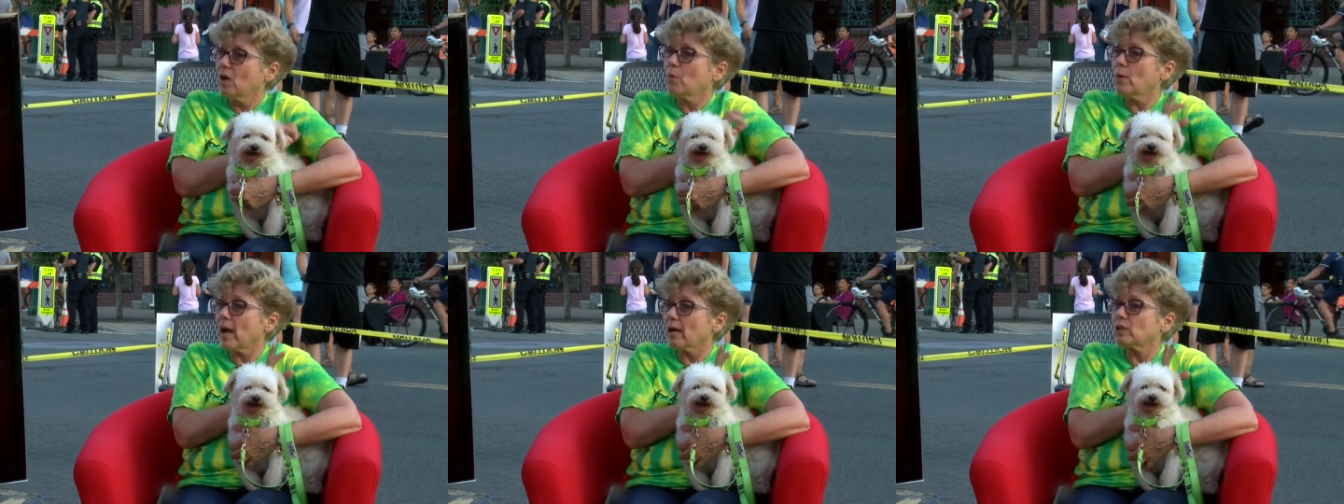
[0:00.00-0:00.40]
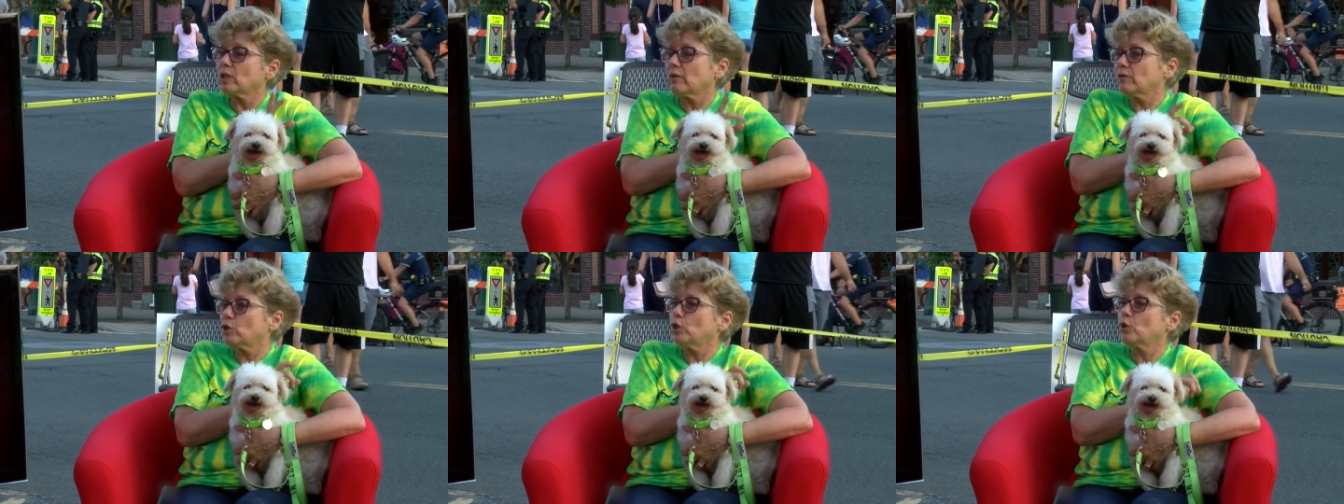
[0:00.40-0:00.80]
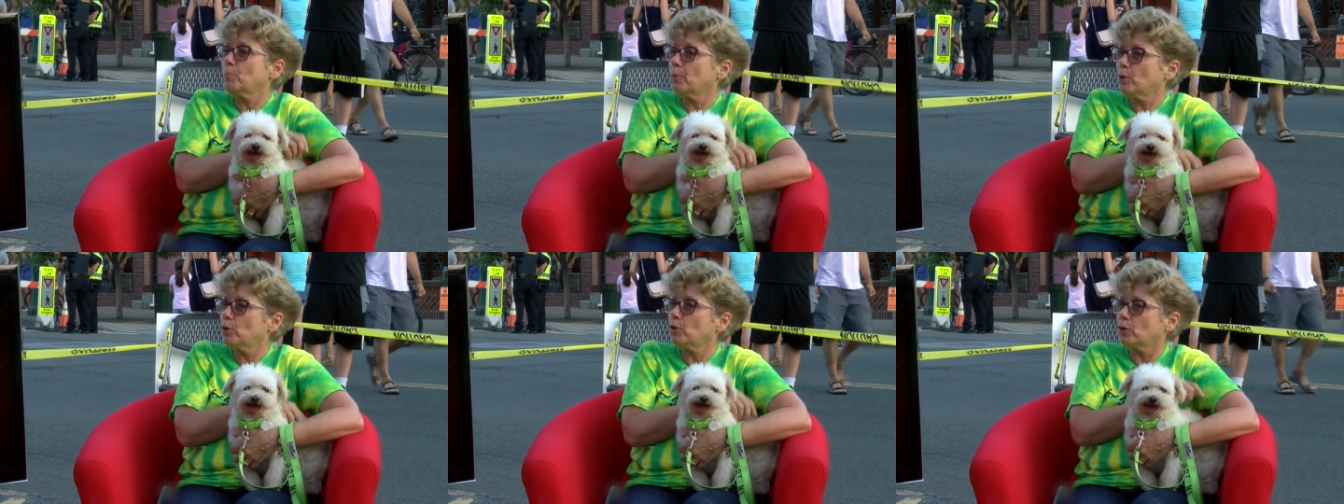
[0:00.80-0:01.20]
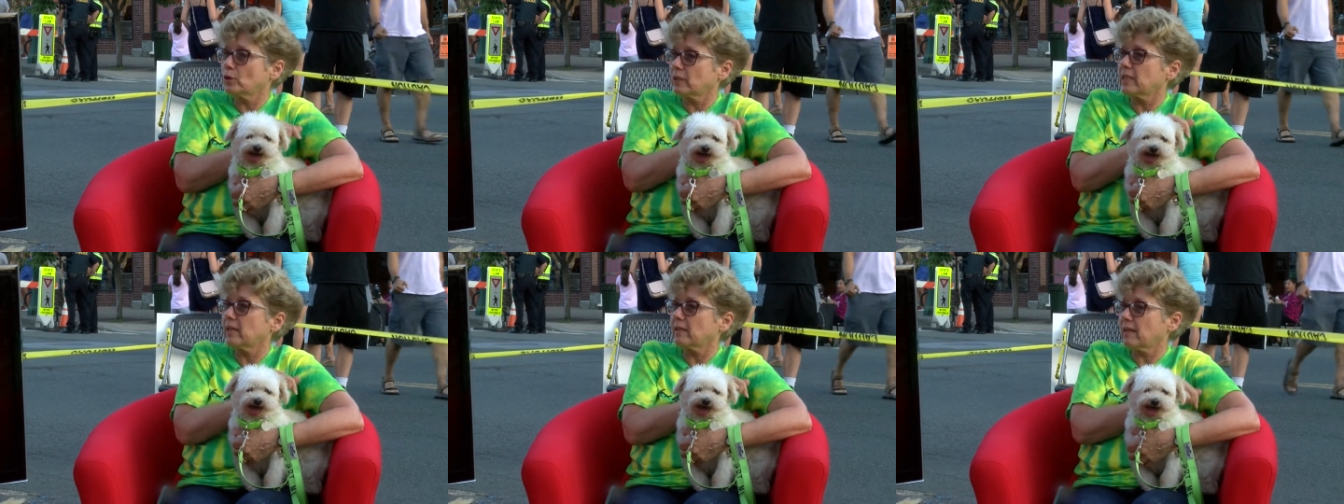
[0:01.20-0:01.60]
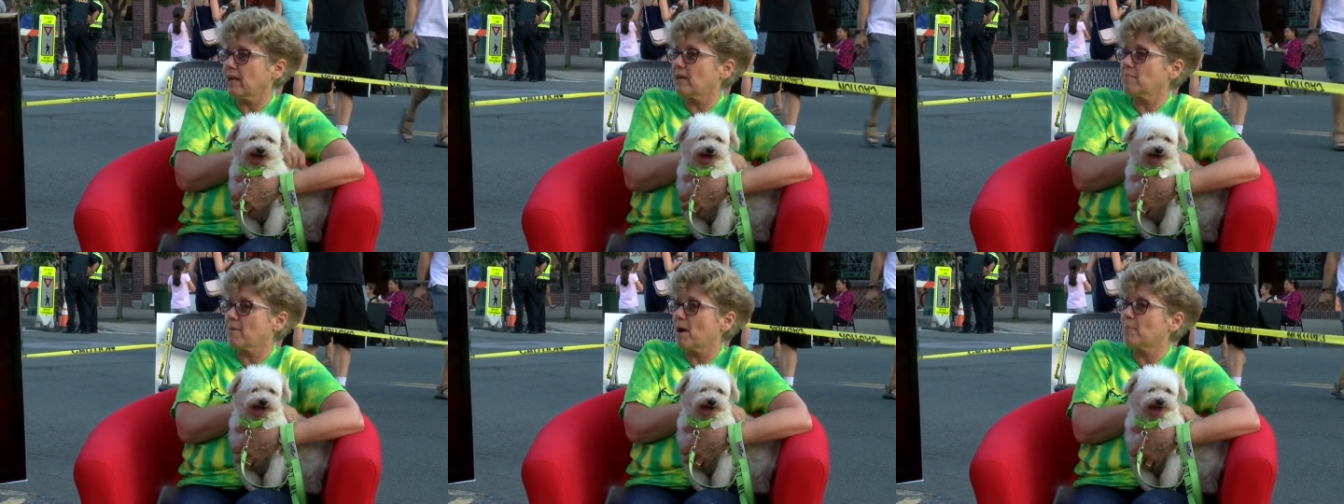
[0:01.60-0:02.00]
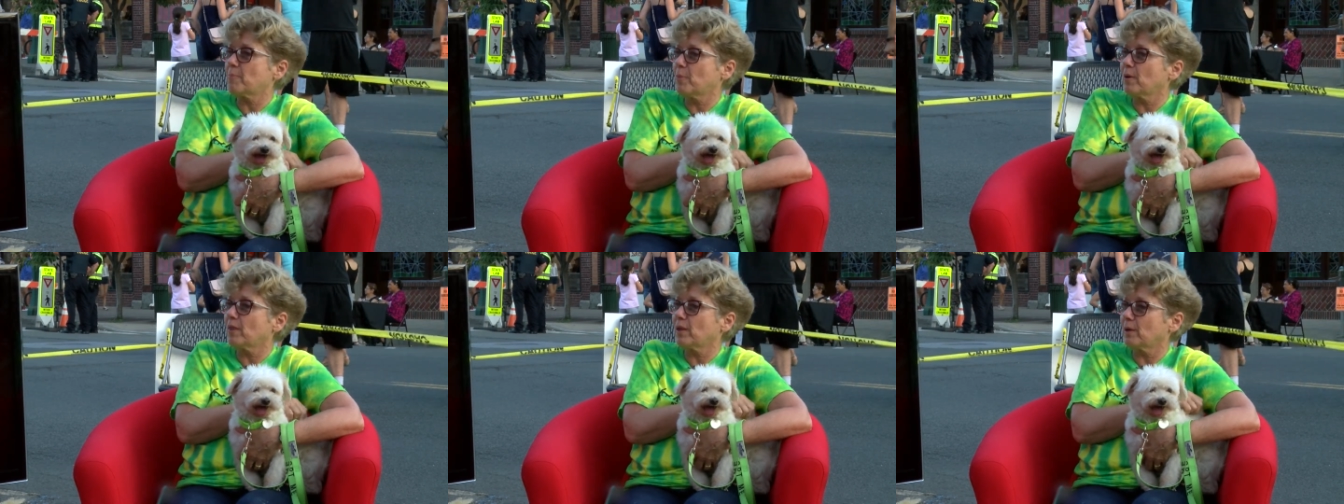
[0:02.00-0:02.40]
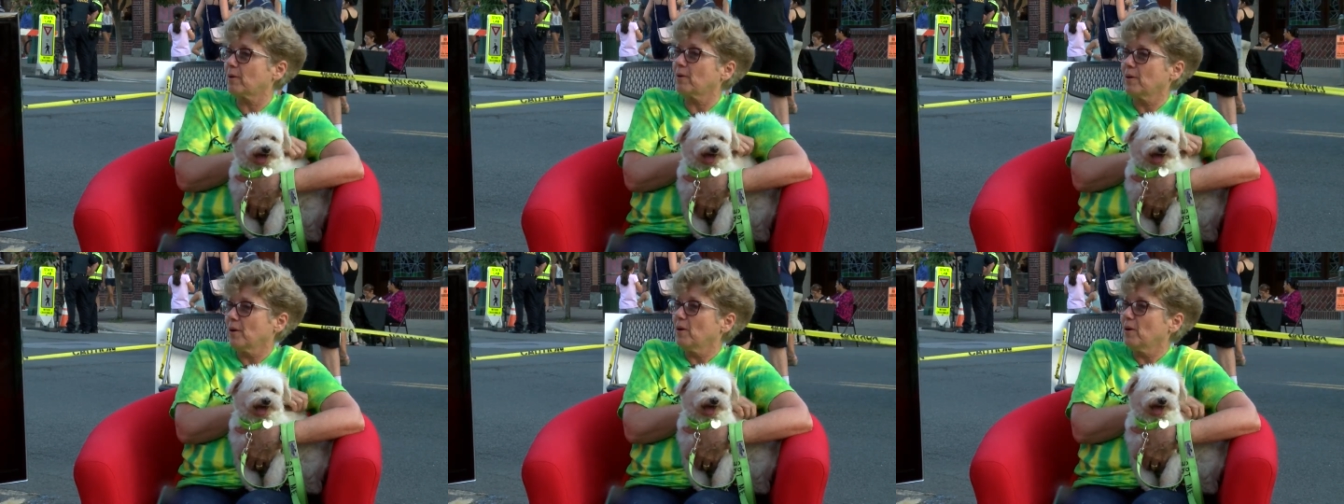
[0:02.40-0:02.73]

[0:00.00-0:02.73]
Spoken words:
We actually have 2 poodles that came up with her